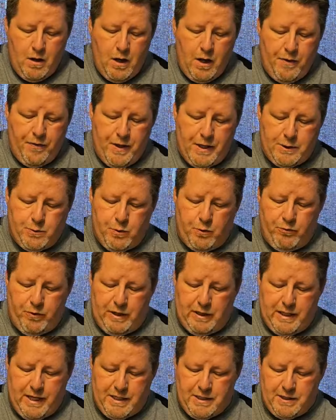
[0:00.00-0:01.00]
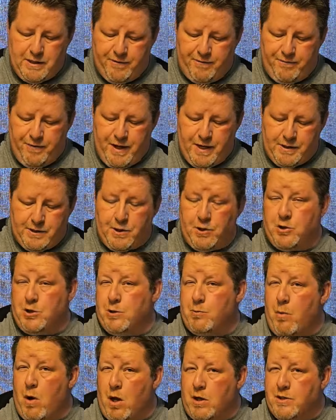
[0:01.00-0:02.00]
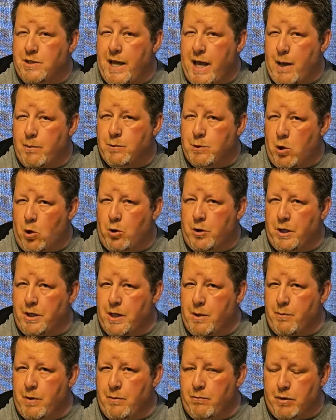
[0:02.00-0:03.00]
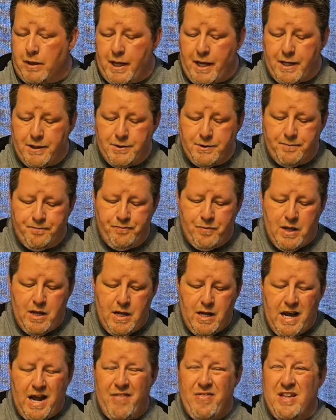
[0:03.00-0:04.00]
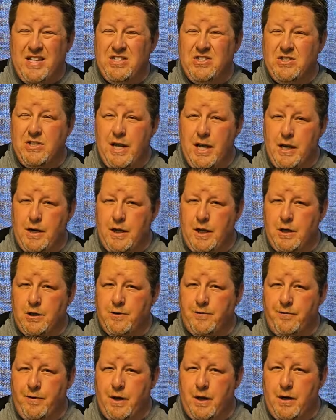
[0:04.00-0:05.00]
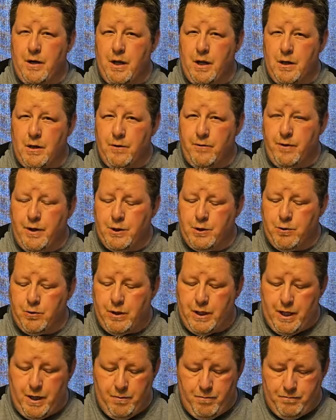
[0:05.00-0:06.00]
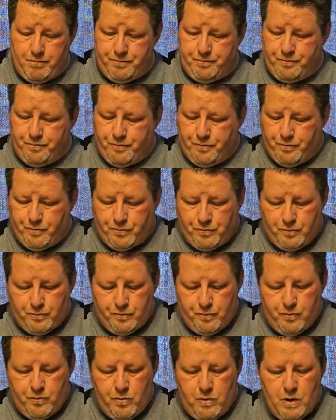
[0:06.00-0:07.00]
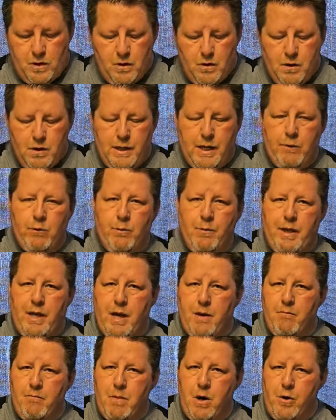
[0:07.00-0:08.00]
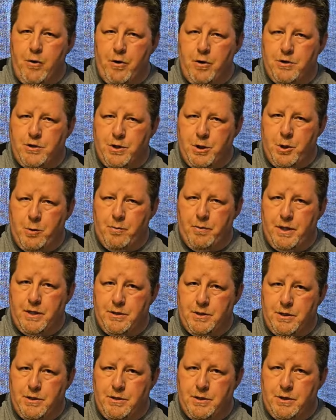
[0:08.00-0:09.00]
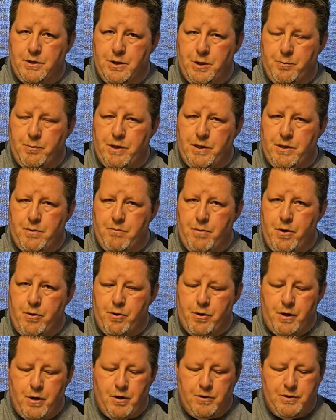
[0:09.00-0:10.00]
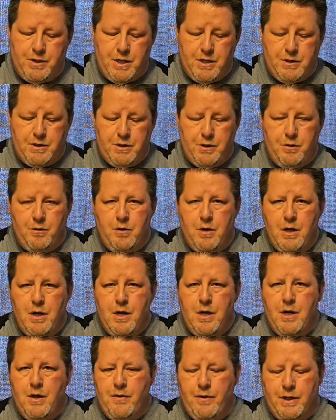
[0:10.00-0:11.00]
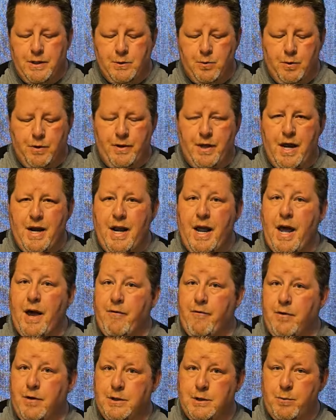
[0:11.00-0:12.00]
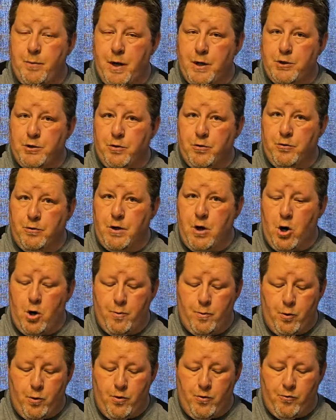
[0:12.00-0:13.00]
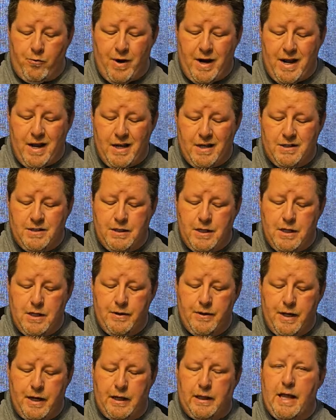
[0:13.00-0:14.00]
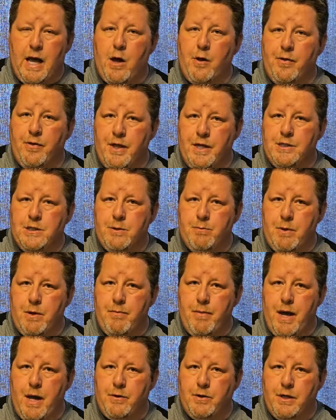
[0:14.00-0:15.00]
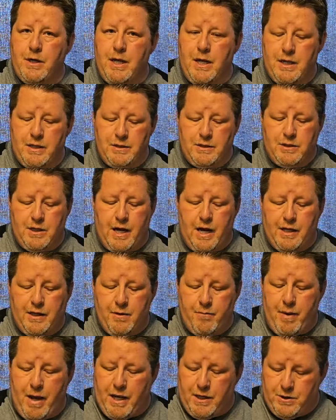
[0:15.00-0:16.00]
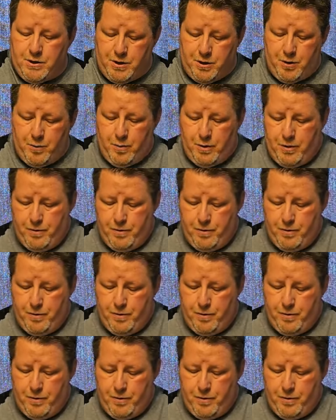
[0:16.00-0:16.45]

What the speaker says: This will release the fins. There's small tabs holding them in place, and then sand each fin individually. There will be a motor tube. This is the tube that the motor goes into. This will then have special cardboard rings that allow this to be mounted inside the main tube.